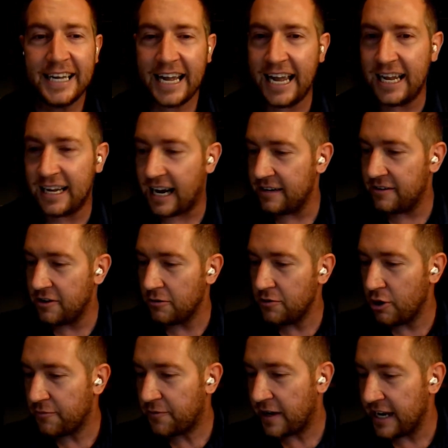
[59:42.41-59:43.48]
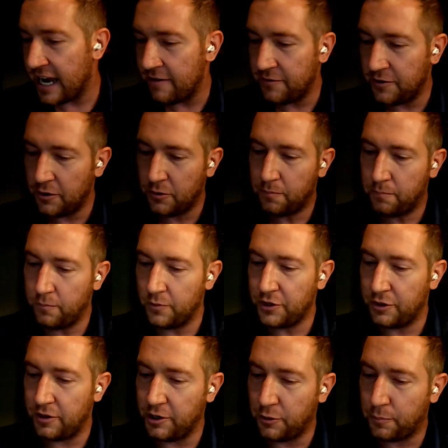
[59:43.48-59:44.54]
And I don't know if I have your
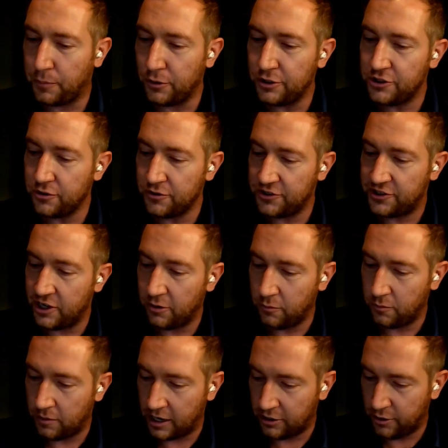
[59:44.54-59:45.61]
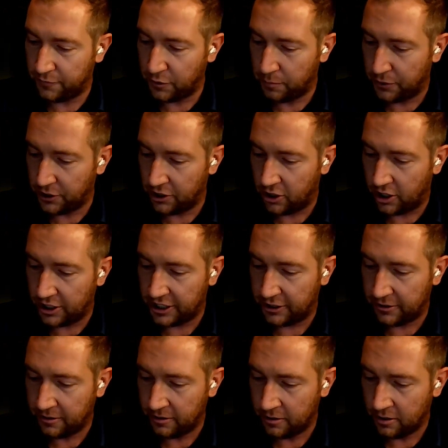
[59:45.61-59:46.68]
personal cell. I don't know if you put it on
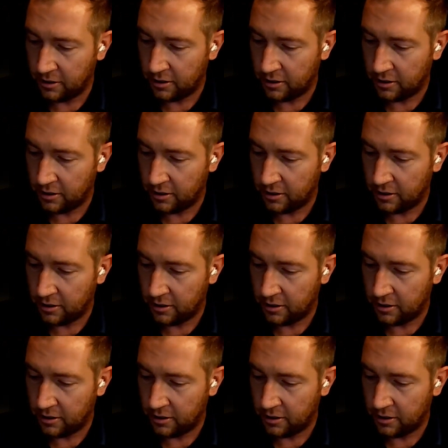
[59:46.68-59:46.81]
here.